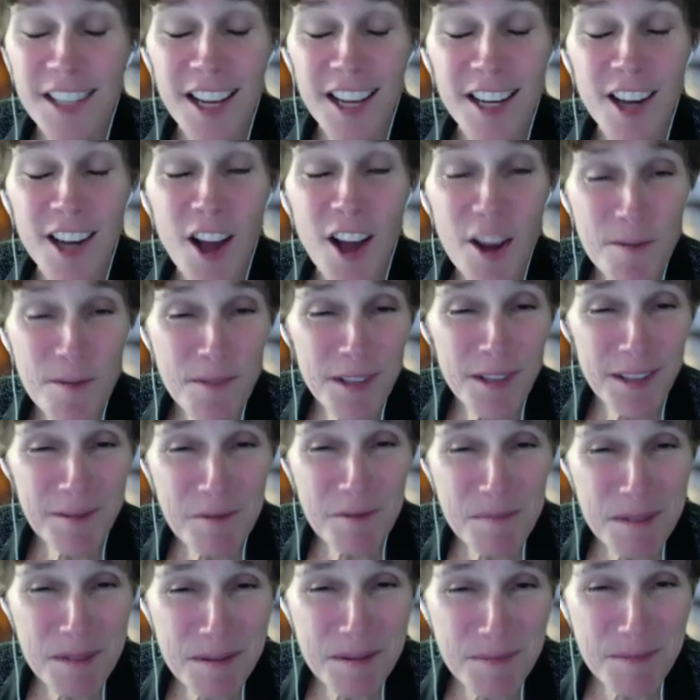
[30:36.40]
an
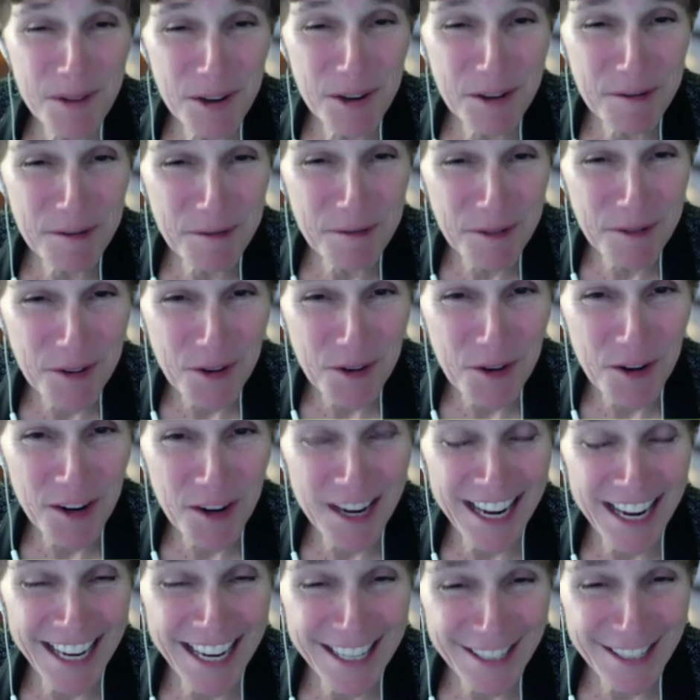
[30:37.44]
unbelievably beautiful
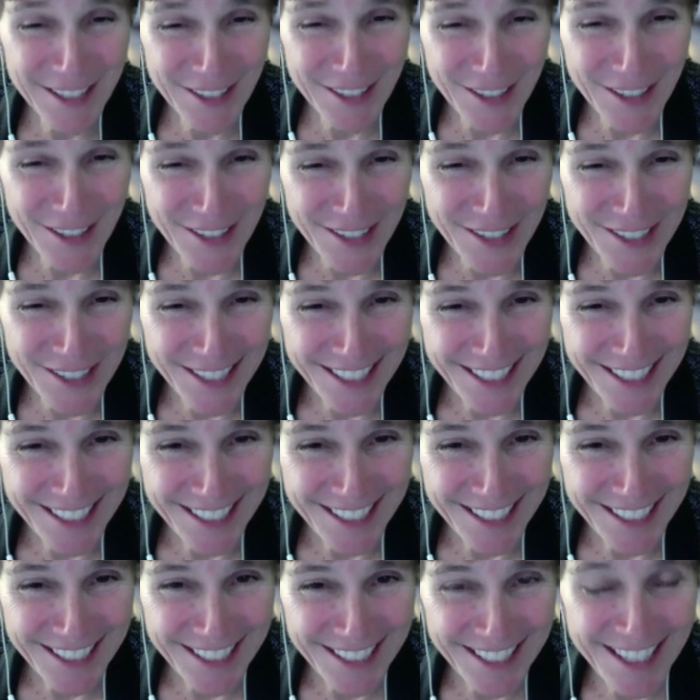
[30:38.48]
answer
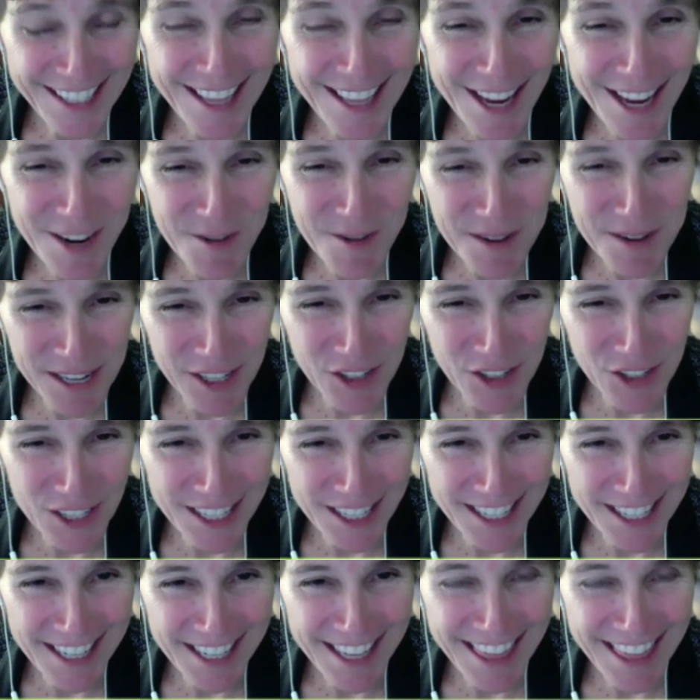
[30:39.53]
to that
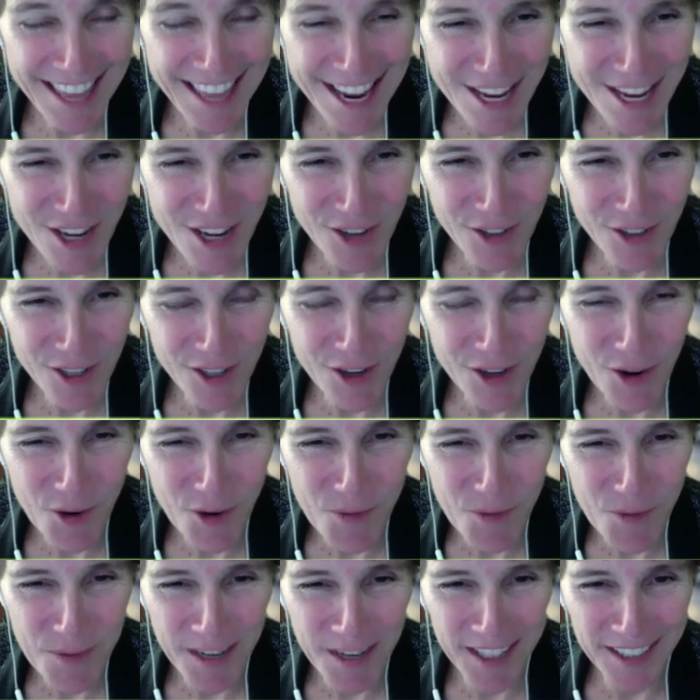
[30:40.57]
question. Thank you
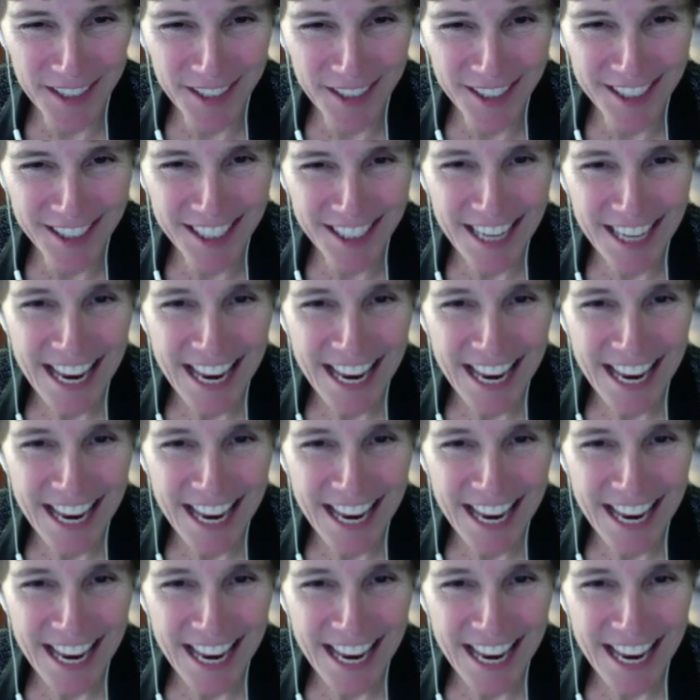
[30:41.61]
so much.